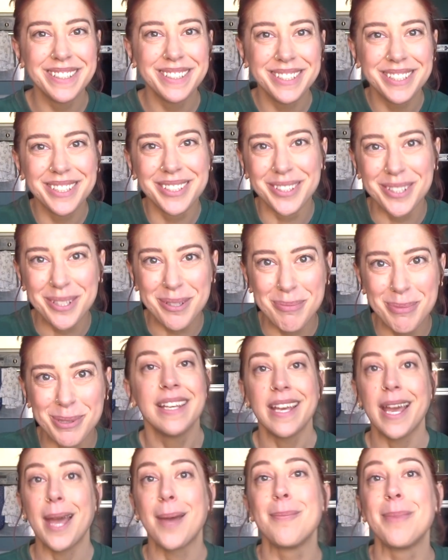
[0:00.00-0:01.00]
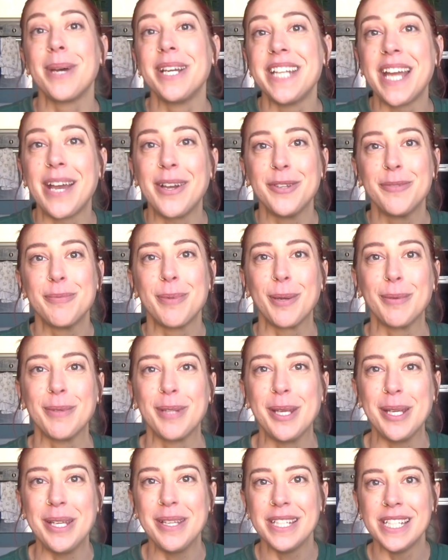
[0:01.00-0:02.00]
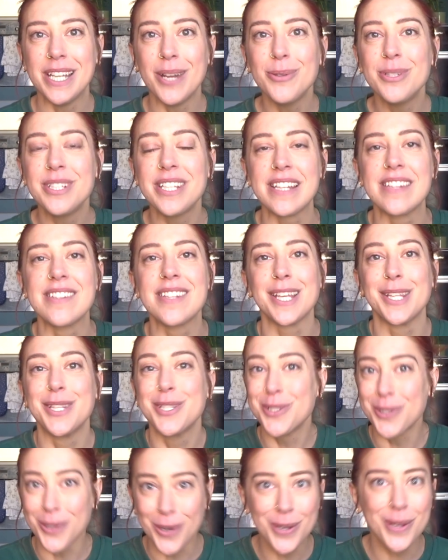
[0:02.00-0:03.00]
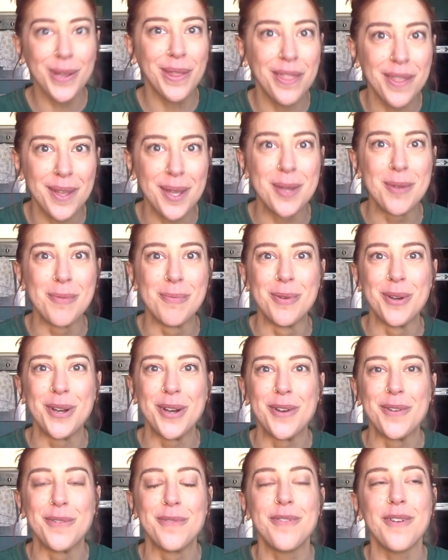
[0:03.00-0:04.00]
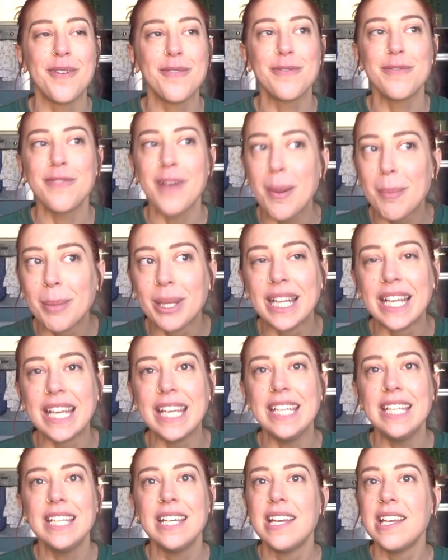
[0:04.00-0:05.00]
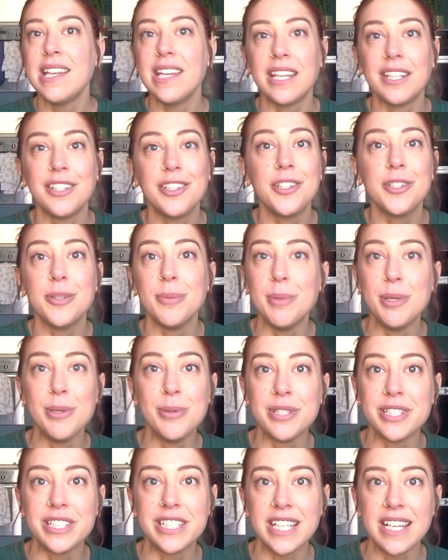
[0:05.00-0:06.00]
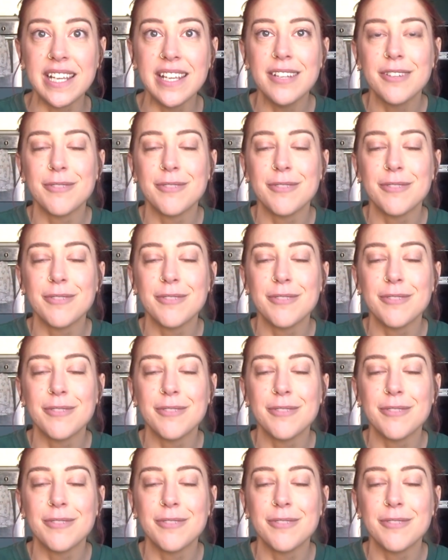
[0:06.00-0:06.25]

Adorable. And by now, you've probably noticed a strong theme of family and community